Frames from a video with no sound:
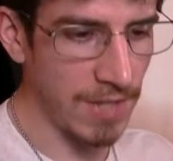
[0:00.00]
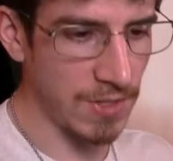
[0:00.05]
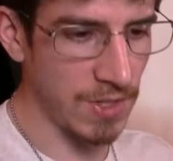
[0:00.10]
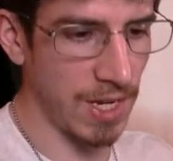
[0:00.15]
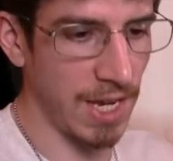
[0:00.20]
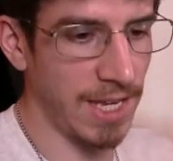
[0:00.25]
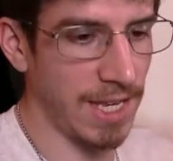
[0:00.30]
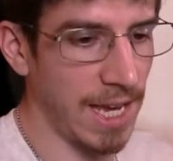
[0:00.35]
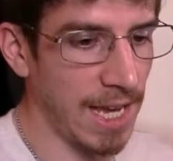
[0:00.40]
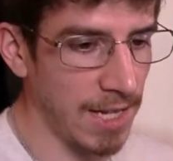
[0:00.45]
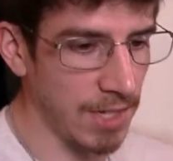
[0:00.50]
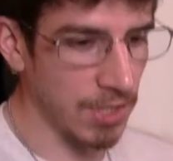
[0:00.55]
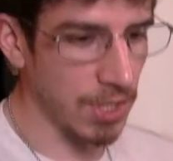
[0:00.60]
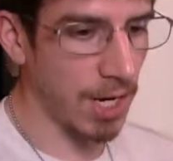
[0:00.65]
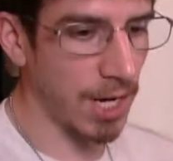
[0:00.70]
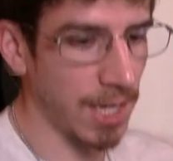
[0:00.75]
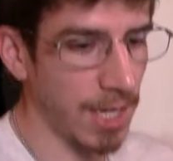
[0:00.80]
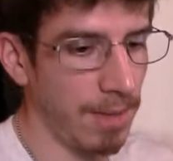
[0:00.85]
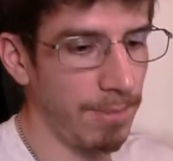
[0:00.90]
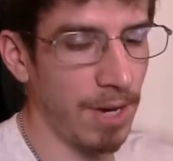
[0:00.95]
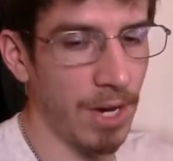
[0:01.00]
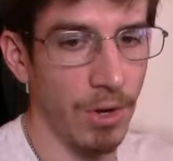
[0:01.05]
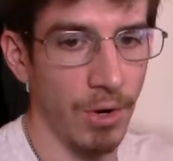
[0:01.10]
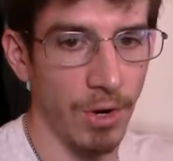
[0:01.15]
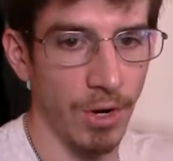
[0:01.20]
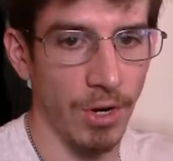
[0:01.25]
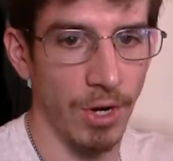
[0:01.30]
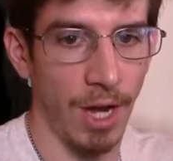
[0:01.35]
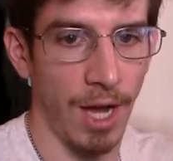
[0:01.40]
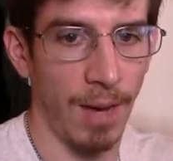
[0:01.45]
again, talking about
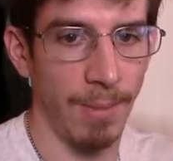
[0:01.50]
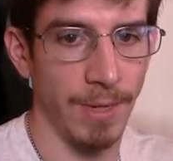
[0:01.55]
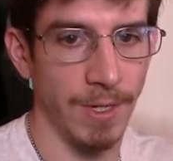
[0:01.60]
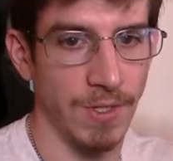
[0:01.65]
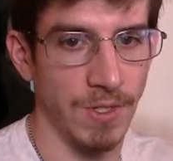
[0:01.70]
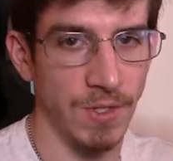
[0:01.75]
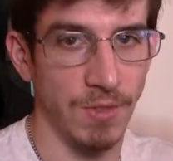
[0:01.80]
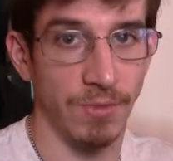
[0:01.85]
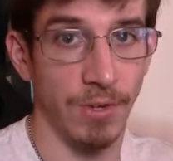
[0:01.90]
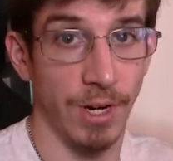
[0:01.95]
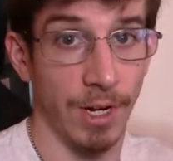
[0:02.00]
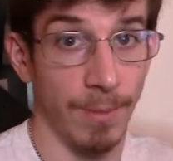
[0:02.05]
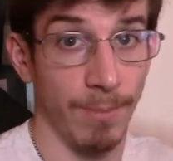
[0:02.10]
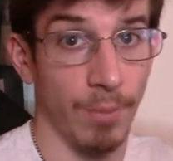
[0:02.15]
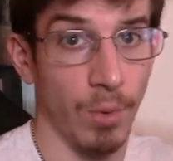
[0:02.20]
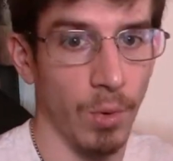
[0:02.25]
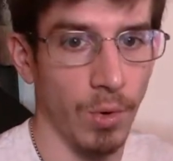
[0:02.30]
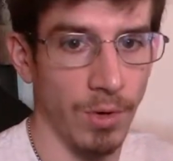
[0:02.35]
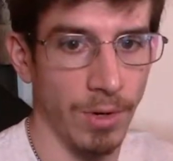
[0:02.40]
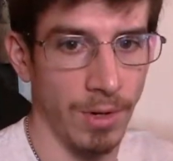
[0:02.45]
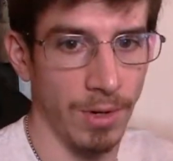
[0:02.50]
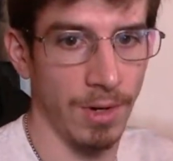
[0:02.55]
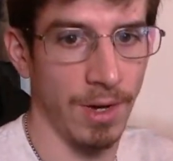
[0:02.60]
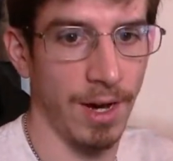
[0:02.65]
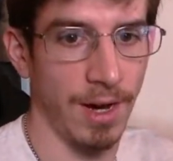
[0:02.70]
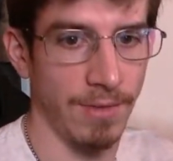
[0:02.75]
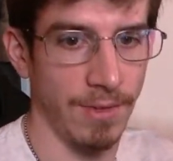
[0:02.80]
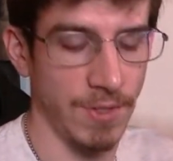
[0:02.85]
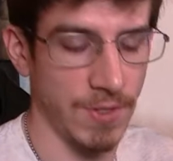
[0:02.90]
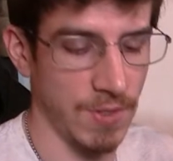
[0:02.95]
ergonomics is very important,
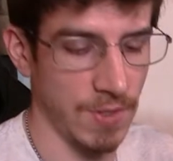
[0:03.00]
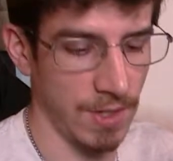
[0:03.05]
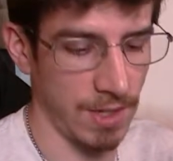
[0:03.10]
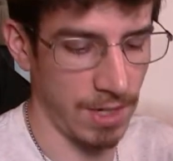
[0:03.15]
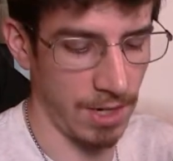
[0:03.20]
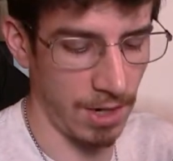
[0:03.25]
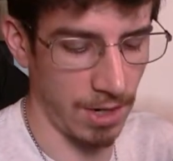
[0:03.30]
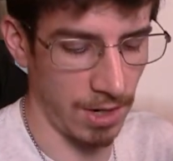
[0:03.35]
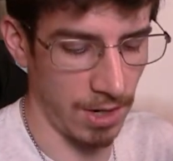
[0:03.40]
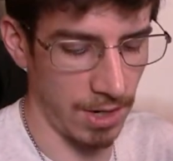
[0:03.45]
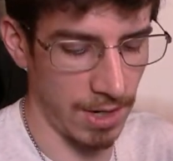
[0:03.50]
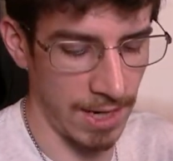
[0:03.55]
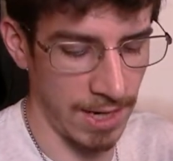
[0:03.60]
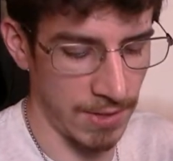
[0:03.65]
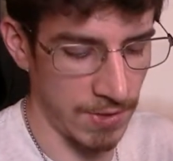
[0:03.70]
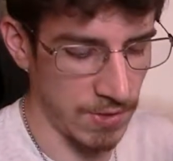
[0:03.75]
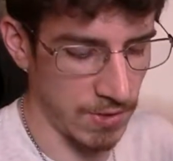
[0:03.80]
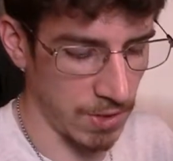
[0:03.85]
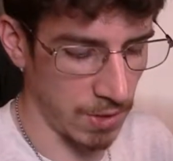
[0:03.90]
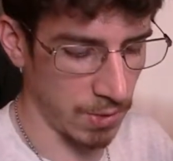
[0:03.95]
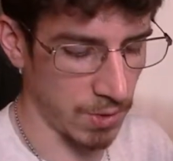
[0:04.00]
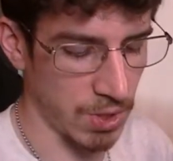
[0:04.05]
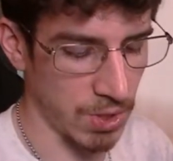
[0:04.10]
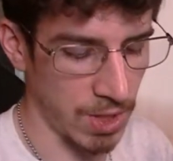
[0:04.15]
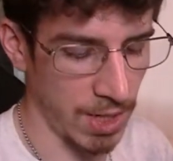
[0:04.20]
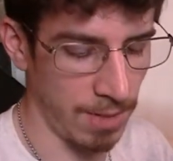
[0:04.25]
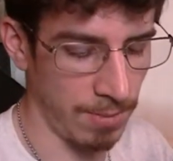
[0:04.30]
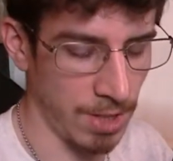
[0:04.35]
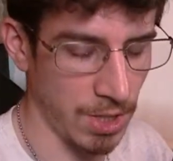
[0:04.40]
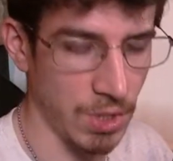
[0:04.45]
obviously, here. And so
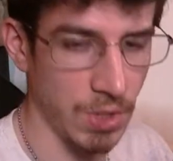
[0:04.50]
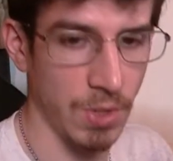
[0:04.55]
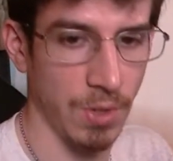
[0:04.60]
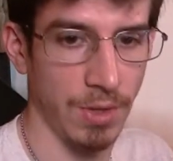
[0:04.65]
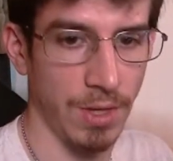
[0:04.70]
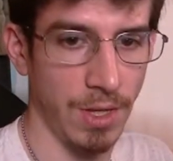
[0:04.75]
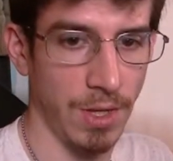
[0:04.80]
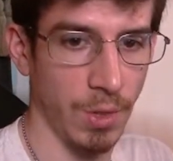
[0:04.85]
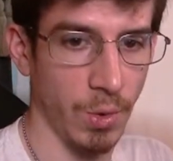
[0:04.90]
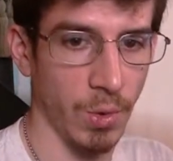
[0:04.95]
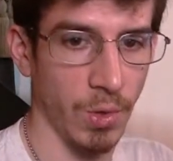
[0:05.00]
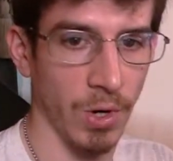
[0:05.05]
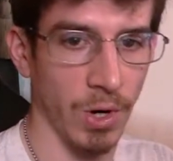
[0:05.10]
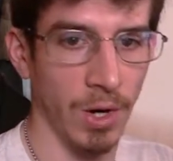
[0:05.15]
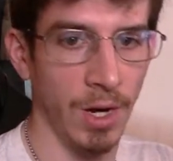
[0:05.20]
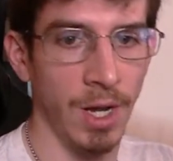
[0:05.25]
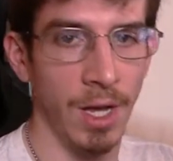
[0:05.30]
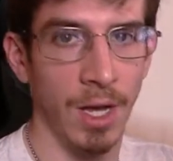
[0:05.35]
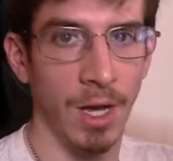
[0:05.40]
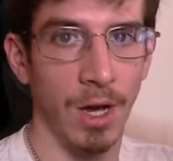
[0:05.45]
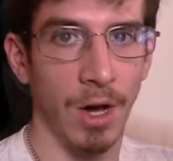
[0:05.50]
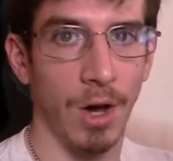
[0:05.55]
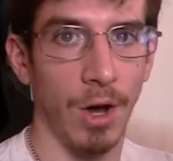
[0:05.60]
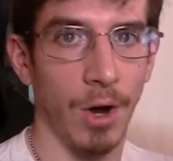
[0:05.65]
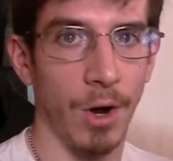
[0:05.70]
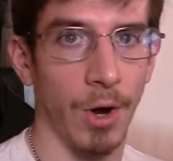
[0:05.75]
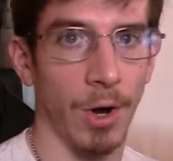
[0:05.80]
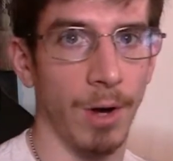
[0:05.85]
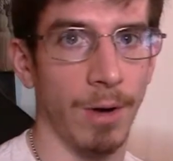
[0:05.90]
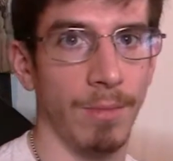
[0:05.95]
trying to make sure that your
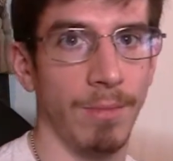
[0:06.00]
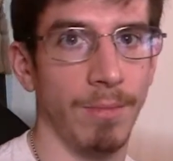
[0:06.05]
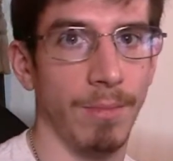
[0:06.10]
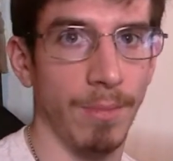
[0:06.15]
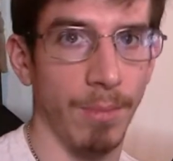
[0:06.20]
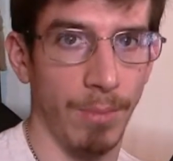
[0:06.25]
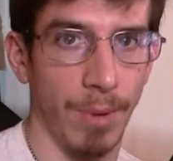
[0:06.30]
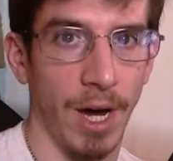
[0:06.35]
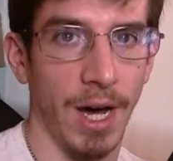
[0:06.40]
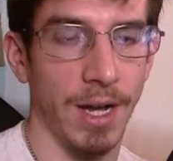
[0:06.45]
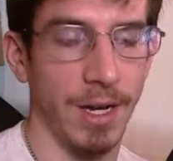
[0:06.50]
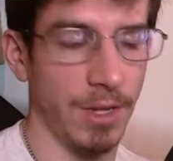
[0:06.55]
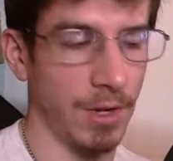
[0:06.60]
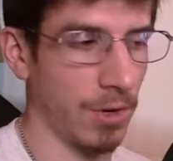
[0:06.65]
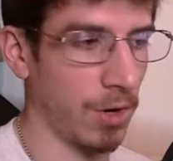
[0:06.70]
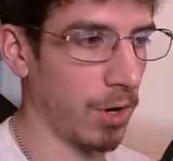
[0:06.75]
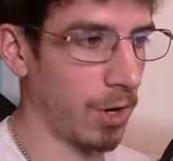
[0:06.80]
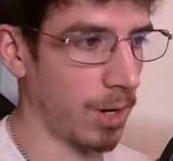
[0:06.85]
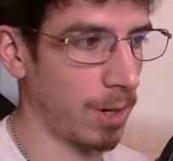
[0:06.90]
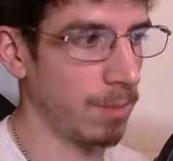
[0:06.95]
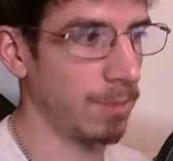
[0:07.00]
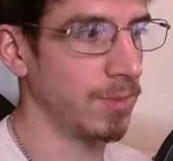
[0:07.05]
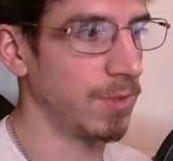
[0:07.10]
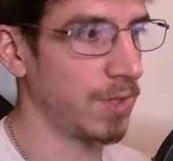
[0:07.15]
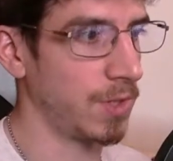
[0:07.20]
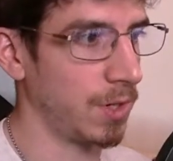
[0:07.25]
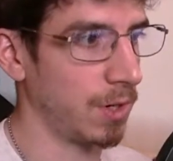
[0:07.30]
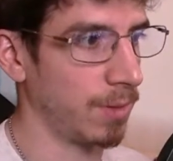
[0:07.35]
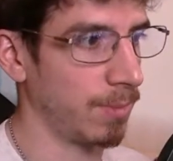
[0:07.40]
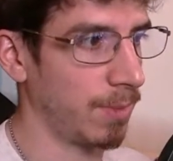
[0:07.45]
arms,
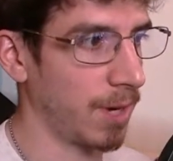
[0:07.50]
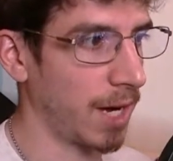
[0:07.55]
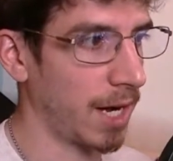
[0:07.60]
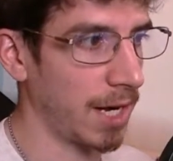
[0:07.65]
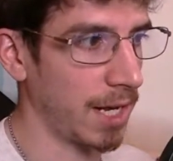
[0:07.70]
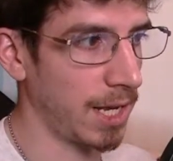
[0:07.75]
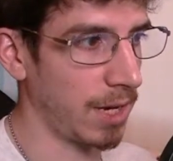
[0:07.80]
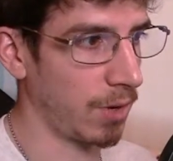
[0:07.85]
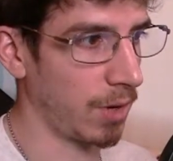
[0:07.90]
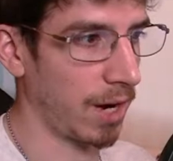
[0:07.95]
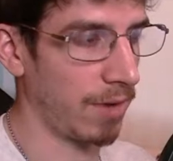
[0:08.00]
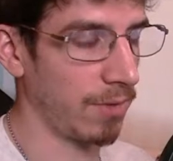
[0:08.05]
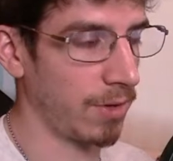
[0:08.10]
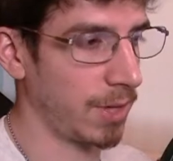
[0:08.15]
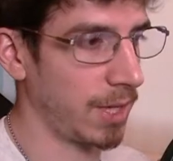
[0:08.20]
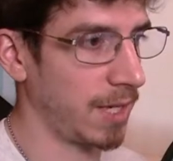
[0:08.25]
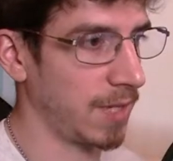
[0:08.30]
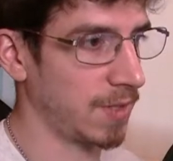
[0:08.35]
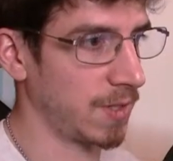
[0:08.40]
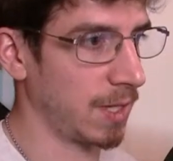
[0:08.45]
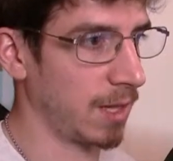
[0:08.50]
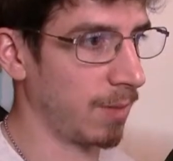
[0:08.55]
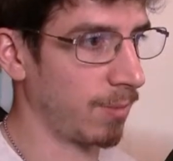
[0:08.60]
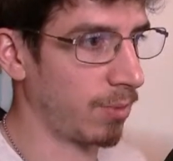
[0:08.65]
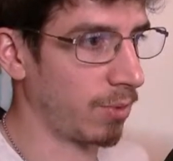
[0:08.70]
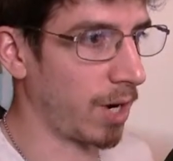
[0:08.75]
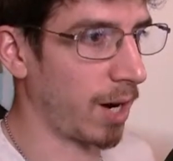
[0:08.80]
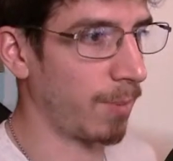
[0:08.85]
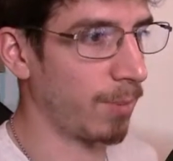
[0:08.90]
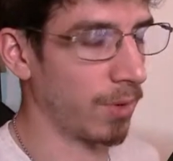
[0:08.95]
your body, your everything is in the
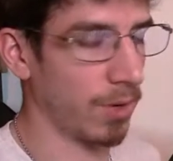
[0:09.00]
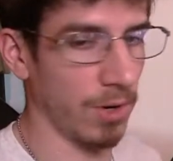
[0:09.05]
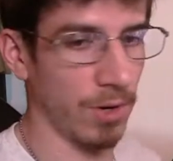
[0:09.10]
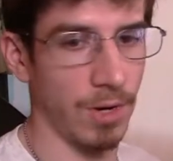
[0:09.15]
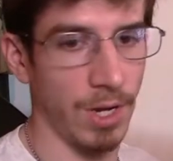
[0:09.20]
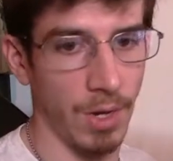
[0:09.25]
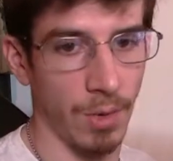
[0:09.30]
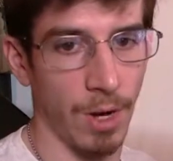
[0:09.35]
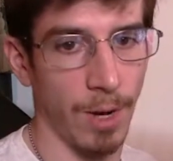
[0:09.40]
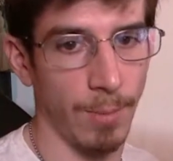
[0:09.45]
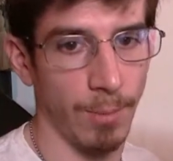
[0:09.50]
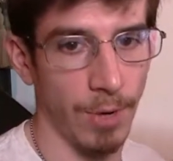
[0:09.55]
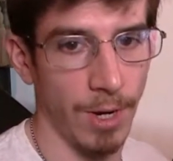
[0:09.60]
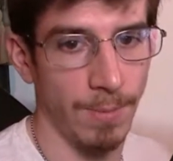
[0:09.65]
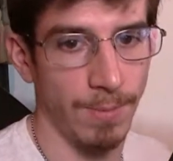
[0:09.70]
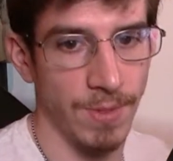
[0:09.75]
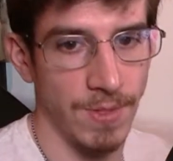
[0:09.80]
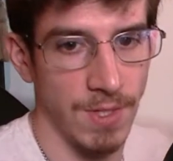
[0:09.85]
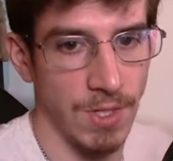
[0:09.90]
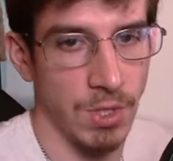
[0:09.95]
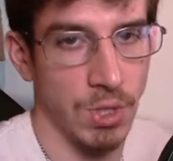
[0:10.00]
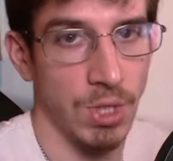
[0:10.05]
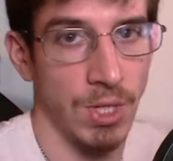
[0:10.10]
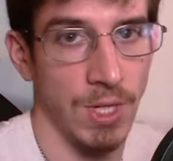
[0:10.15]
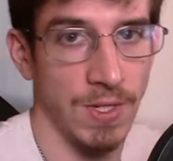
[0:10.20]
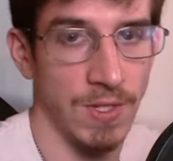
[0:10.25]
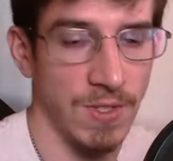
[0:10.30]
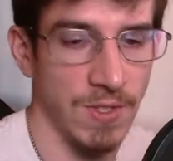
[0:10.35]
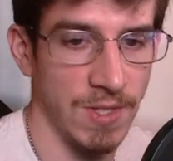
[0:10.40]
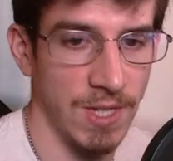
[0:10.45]
proper, upright position
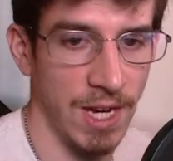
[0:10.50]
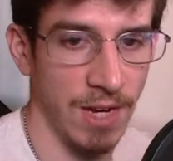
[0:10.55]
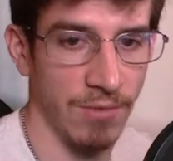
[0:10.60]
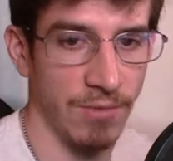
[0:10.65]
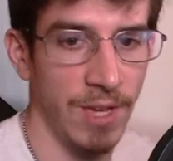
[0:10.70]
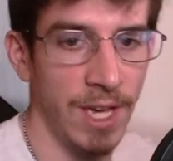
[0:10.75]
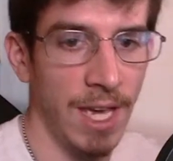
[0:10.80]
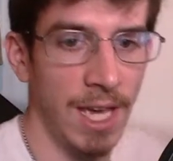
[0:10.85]
and stuff.